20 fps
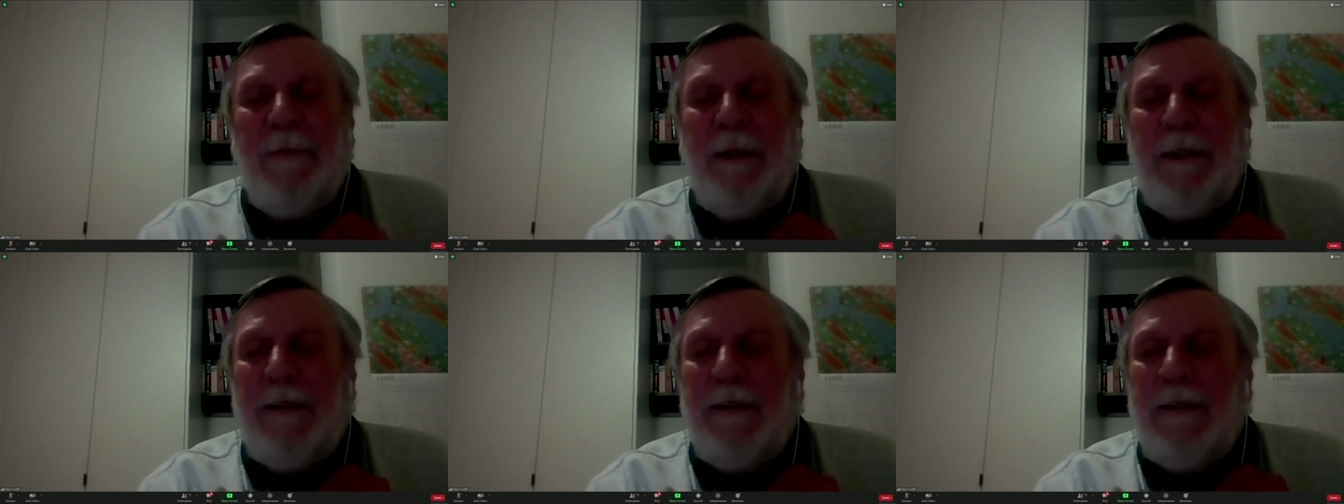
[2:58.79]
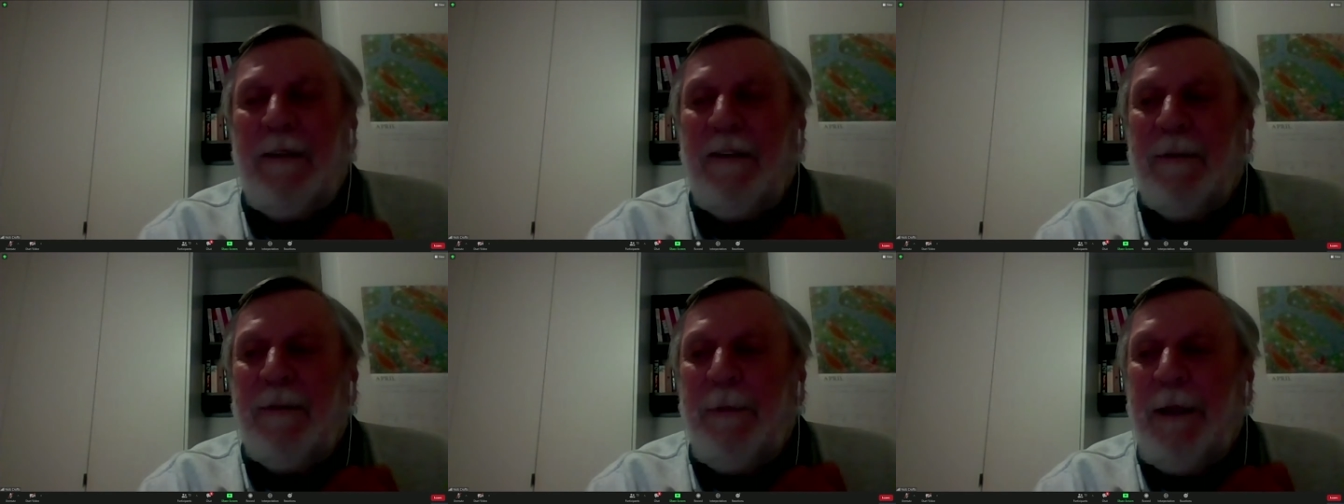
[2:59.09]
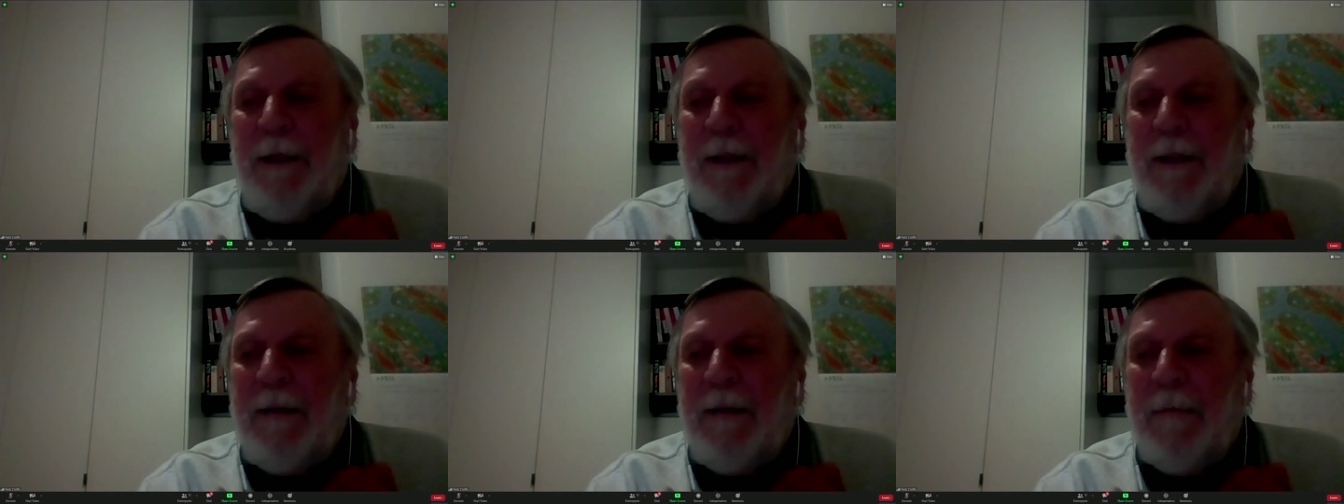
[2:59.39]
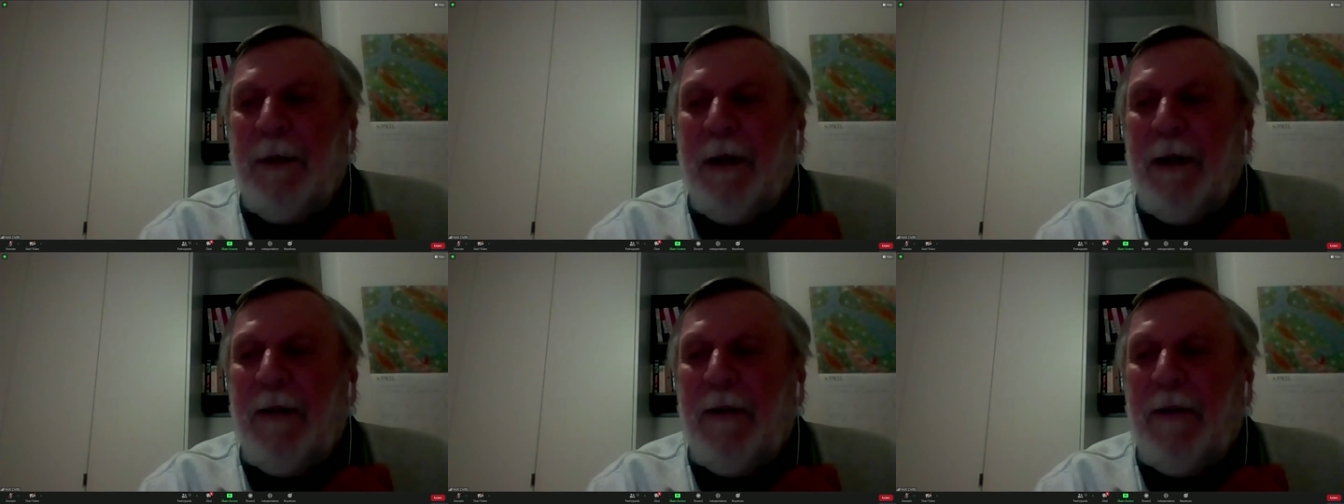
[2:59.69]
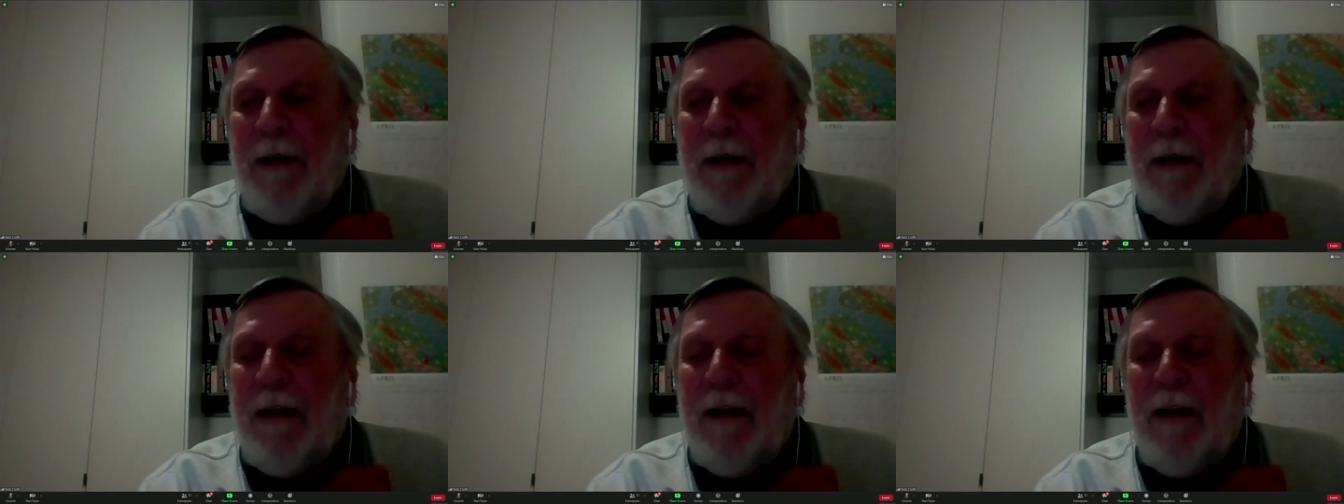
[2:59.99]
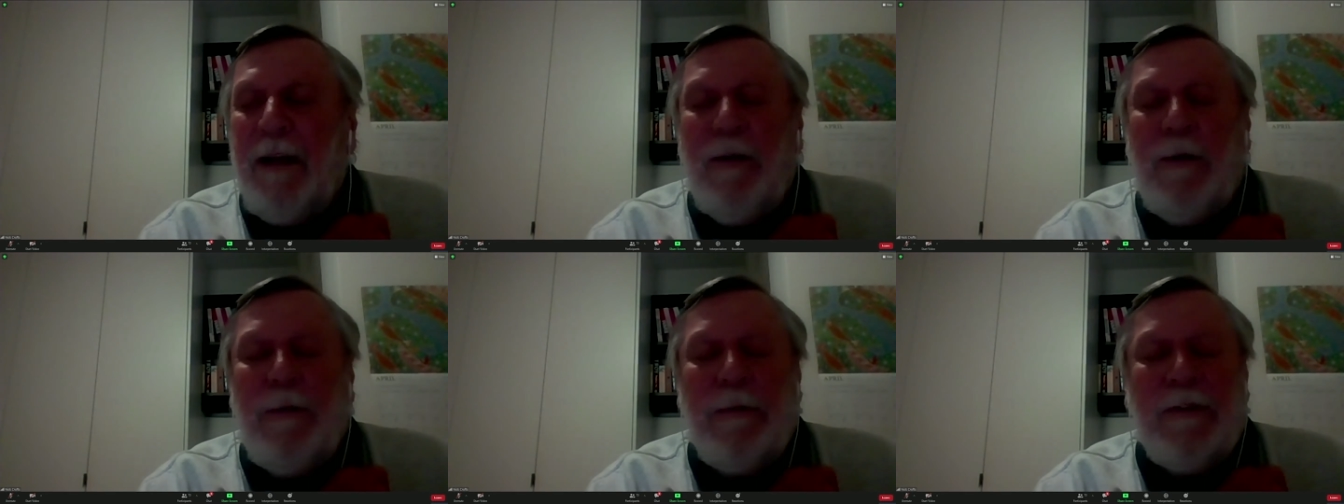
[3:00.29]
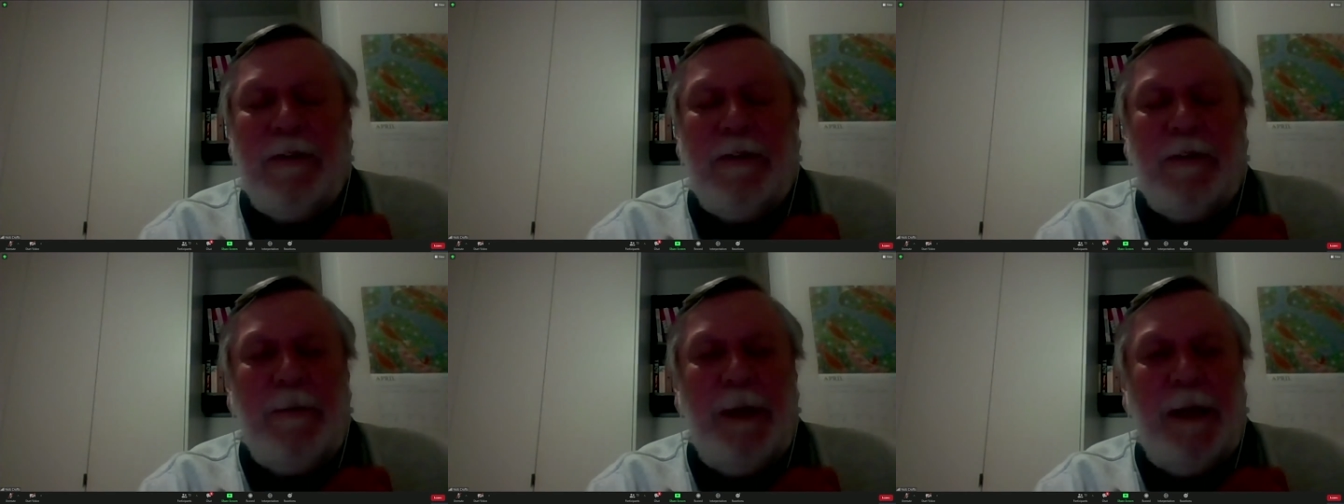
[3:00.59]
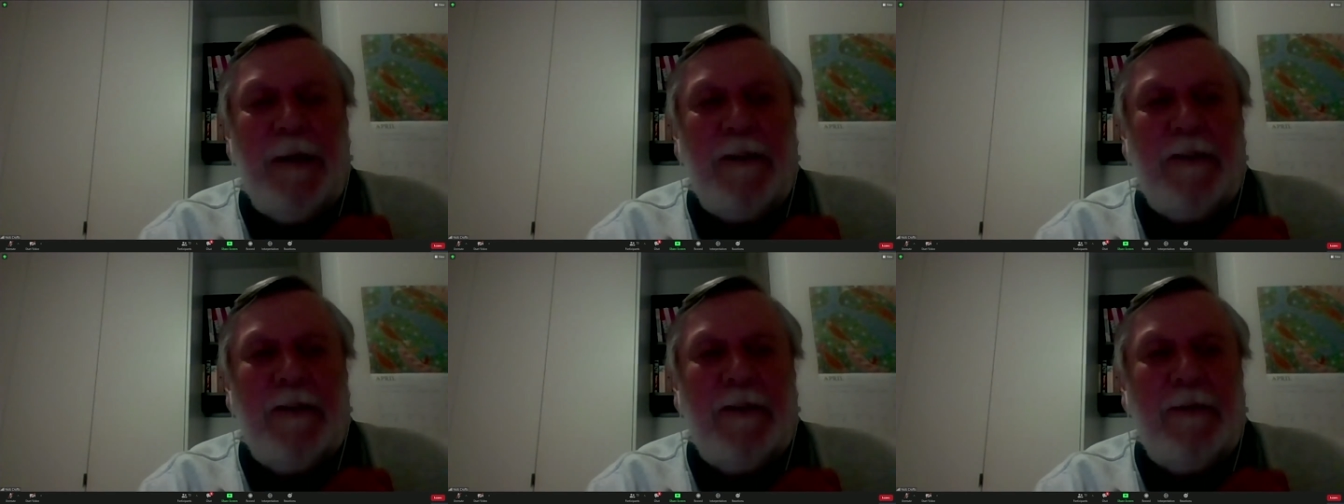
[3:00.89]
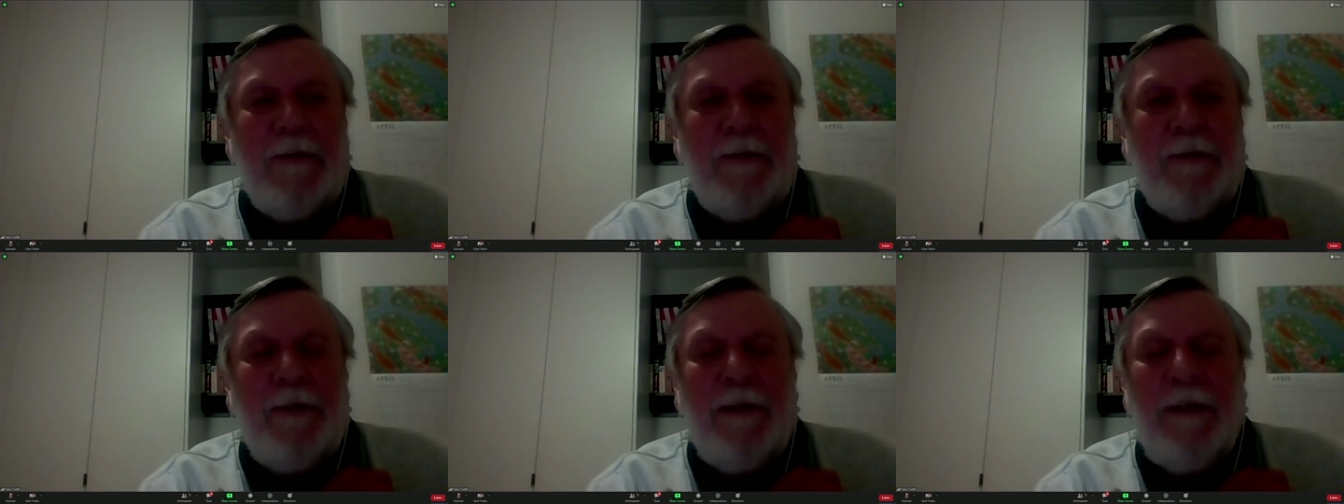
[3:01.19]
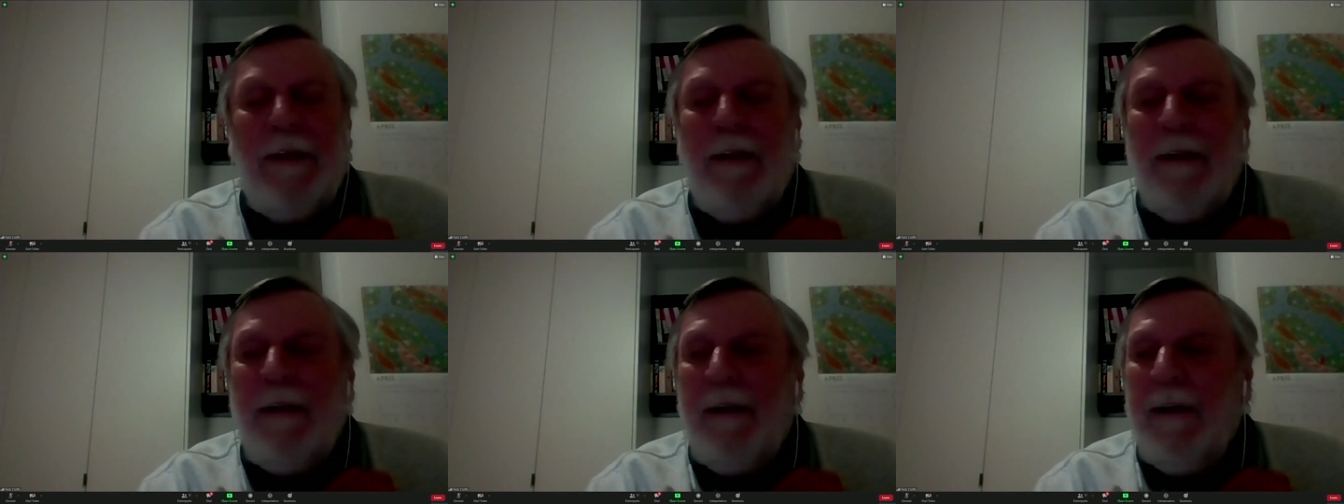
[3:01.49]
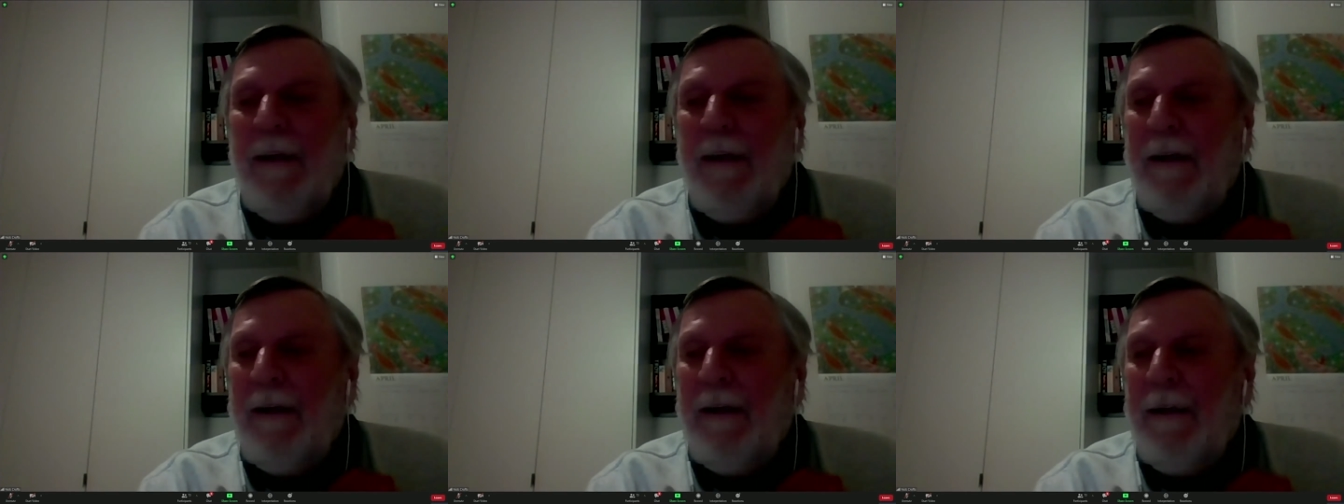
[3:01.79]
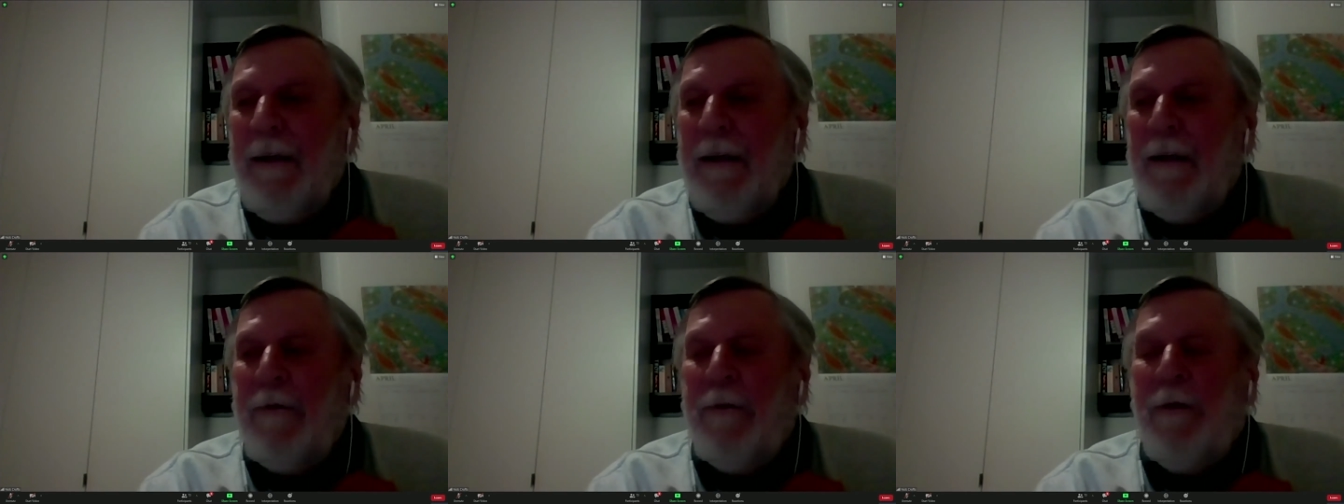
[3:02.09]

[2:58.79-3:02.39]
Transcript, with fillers: at this meeting by drinking enormous amounts of uh, a